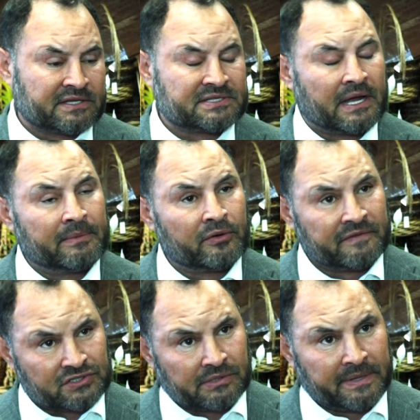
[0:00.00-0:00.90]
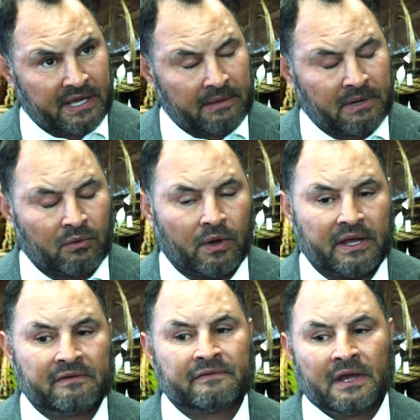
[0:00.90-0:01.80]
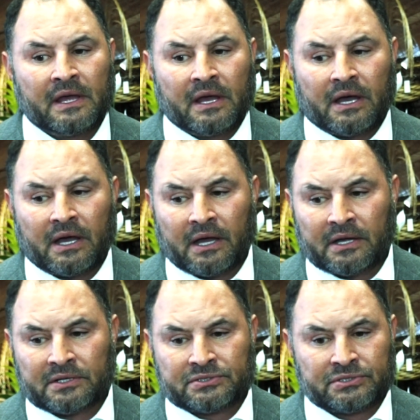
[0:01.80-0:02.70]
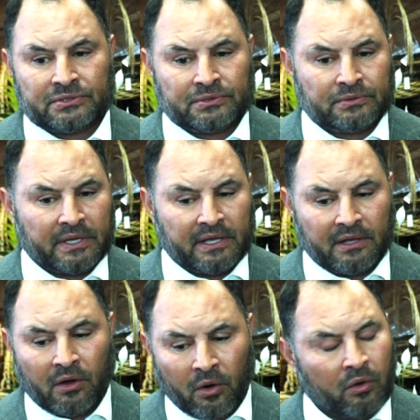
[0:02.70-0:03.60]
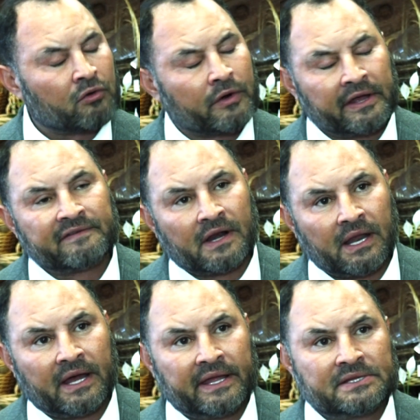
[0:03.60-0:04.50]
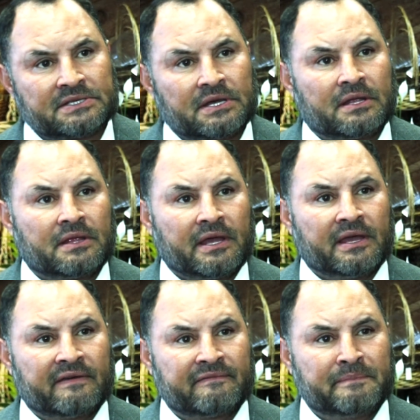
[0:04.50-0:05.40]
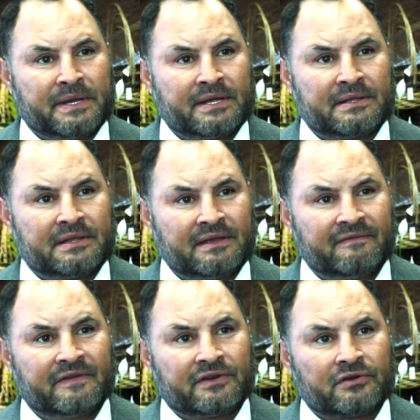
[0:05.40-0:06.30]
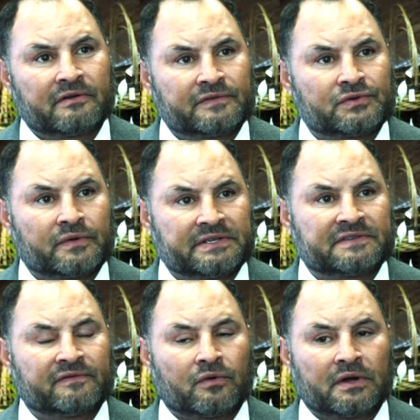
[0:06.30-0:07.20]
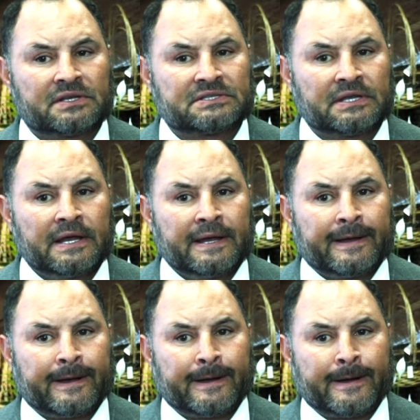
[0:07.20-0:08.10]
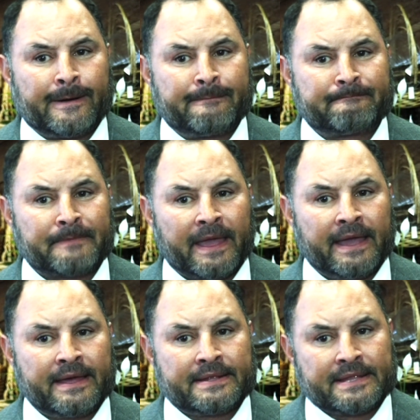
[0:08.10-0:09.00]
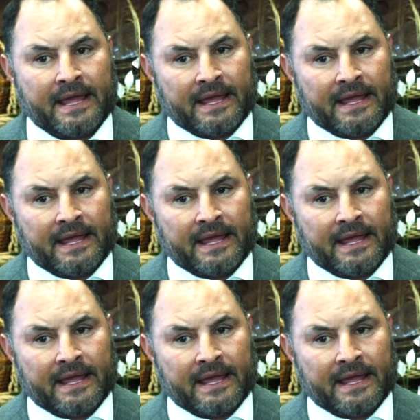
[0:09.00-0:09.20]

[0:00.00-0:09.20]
the time, who eventually became my wife, to a whole array of clients, they have been the vendor of choice for us. And